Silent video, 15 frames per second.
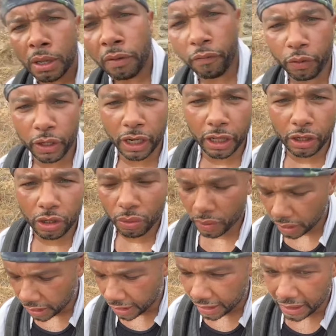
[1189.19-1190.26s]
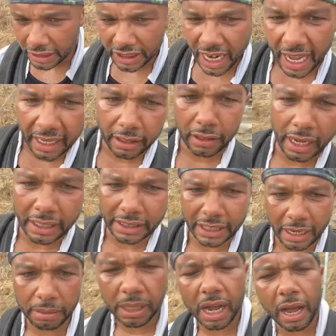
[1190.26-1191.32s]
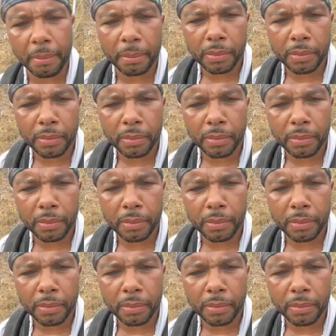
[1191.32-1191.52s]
Vanilla Gorilla in the chat at the same time.